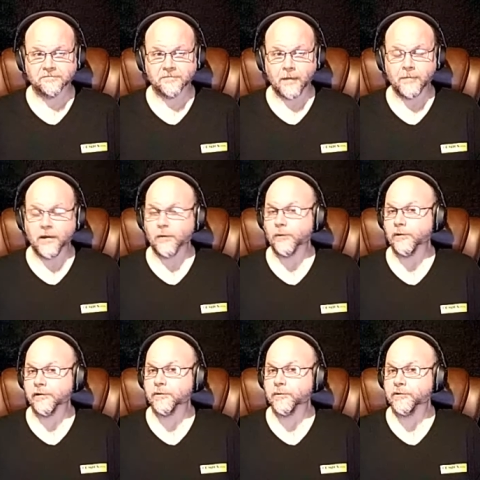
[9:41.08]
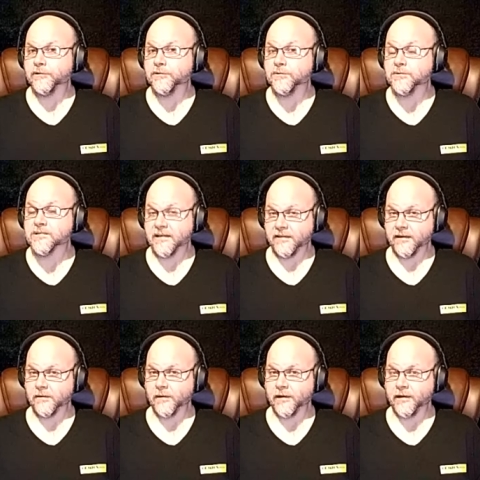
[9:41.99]
I'm not really going to say
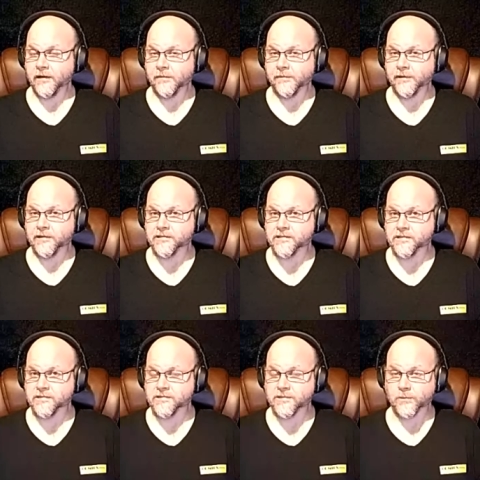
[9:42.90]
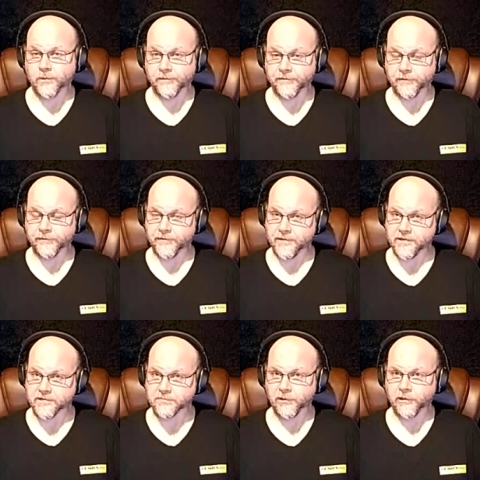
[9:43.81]
that right now because this is the review for
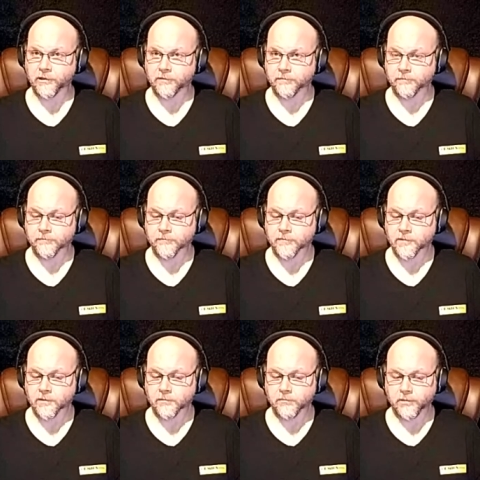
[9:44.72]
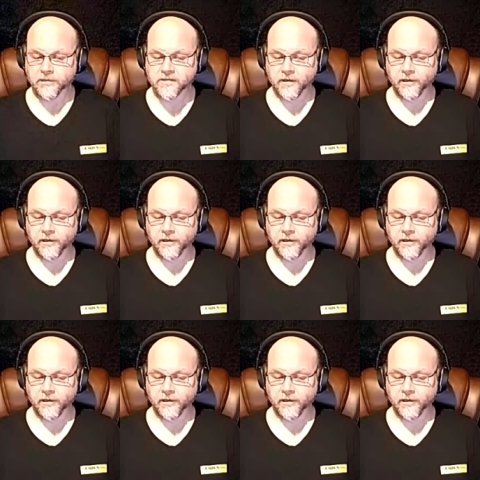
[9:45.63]
this book. But